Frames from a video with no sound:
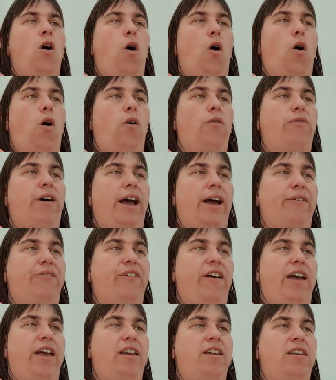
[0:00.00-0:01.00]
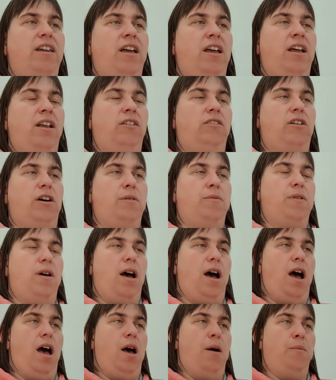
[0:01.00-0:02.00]
of having like
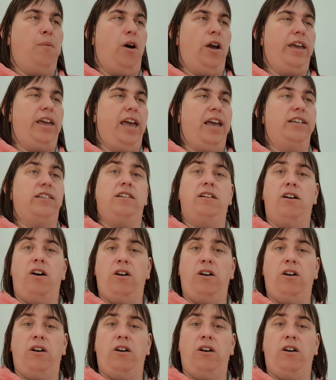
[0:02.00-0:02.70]
uh, my kids.